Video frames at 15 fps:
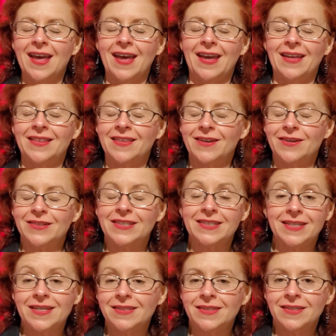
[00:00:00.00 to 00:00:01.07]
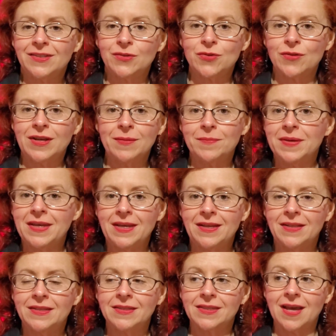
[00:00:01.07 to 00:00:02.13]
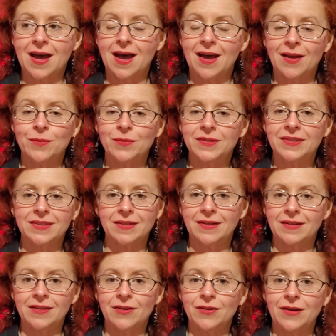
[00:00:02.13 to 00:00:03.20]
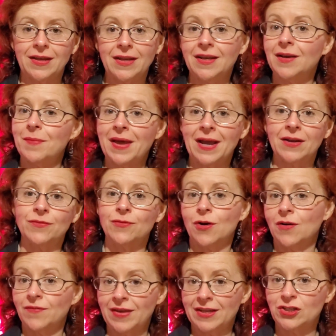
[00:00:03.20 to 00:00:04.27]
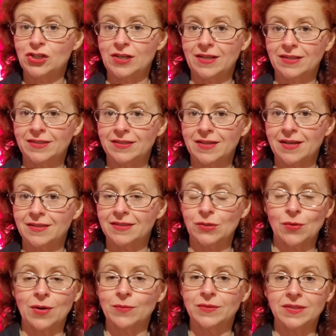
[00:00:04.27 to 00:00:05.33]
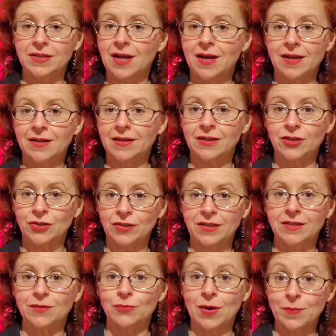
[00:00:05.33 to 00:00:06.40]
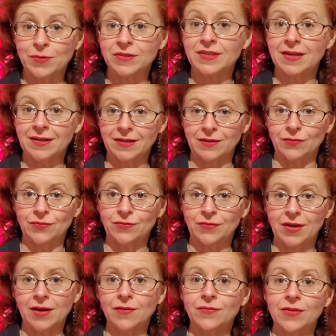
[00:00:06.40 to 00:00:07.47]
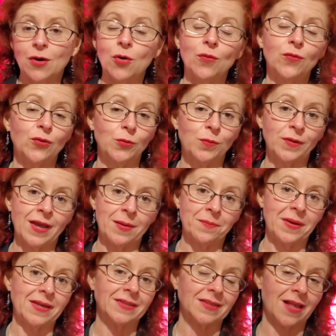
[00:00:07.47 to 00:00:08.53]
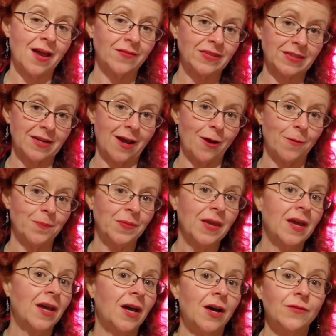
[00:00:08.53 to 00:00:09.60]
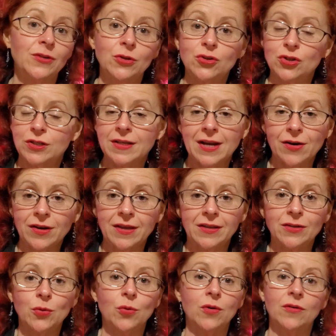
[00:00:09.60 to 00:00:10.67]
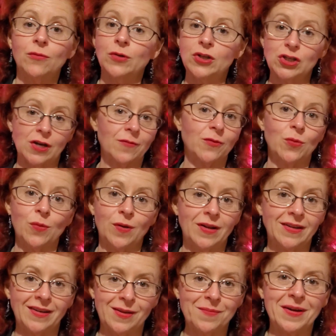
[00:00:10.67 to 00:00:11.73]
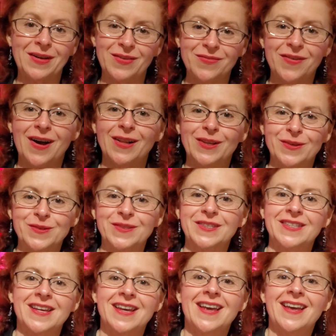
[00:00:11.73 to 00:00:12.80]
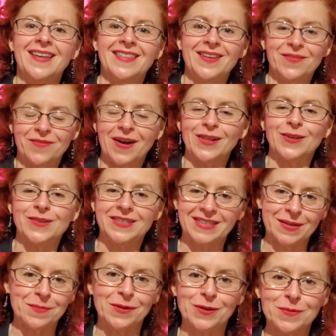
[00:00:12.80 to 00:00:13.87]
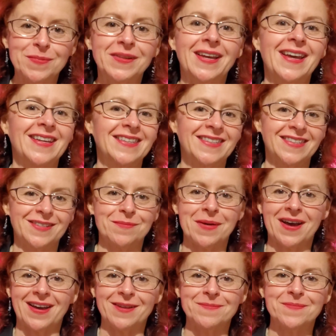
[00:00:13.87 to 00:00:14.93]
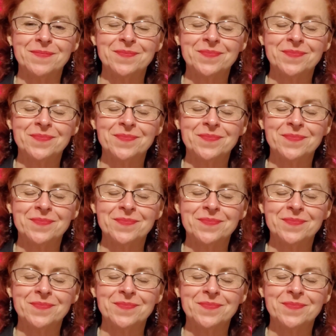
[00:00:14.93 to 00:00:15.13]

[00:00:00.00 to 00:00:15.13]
and their seasoned green beans, I was sitting there eating a bag of raw veggies. And so I was not a good representative of the whole food plant-based lifestyle, of nutritarian or of whichever one anybody follows that follows similar plans to mine.